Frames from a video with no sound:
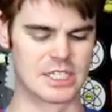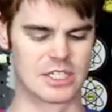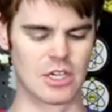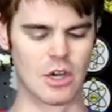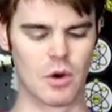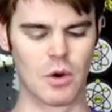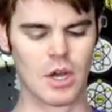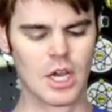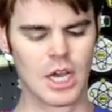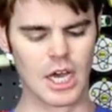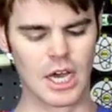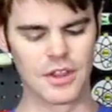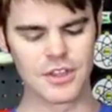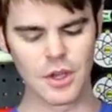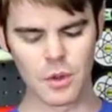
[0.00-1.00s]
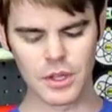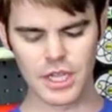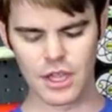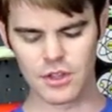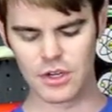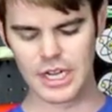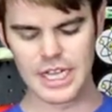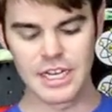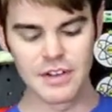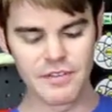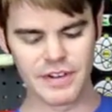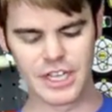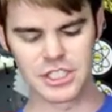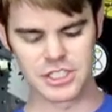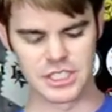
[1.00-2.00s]
So uh, the only other
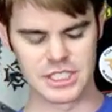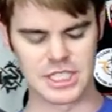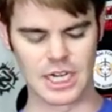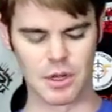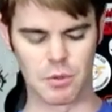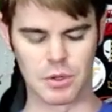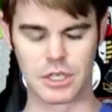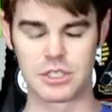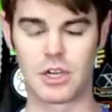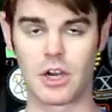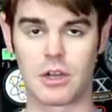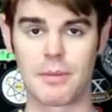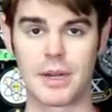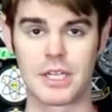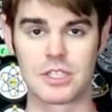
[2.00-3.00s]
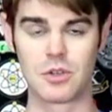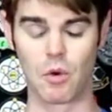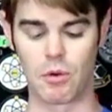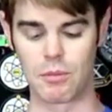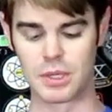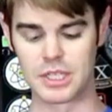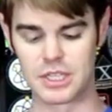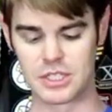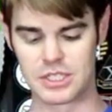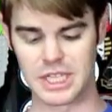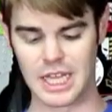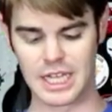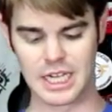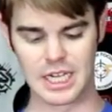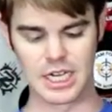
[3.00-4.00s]
innovations that I want to talk about is normally there's
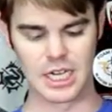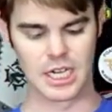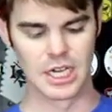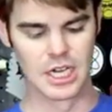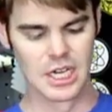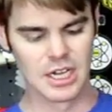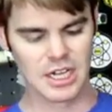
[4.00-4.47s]
like a